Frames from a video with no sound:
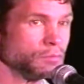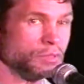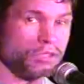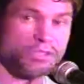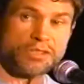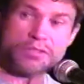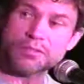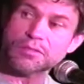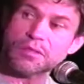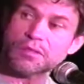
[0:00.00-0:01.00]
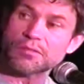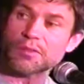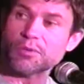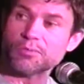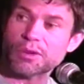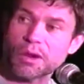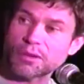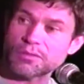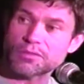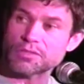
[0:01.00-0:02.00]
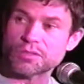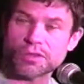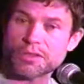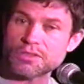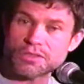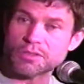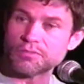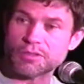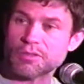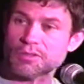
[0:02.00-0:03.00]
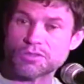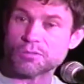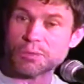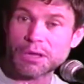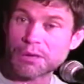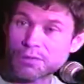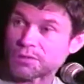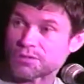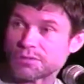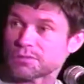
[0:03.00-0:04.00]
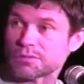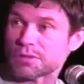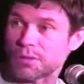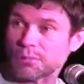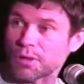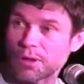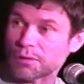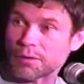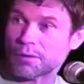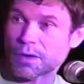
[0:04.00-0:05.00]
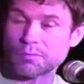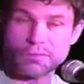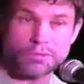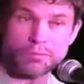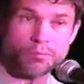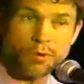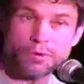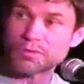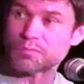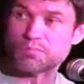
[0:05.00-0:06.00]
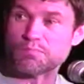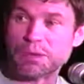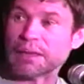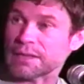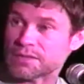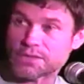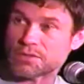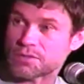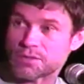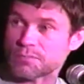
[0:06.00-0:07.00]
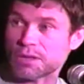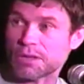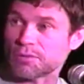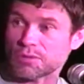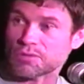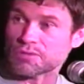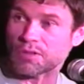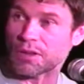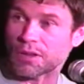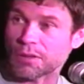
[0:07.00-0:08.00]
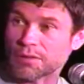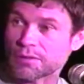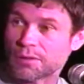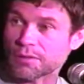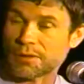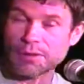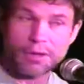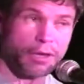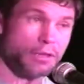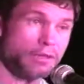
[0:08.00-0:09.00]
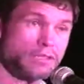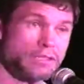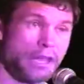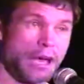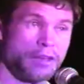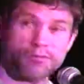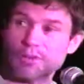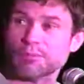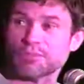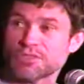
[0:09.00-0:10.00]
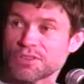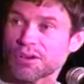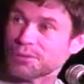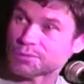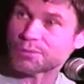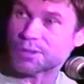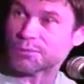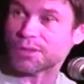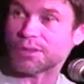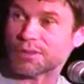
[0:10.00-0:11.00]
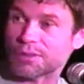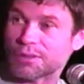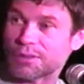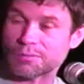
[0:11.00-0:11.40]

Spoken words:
Dizzy and then Coleman Hawkins and all that stuff. And then Jimi Hendrix came along, and I was the world's biggest Jimi Hendrix fan, And then Sly and the Family Stone came along, and,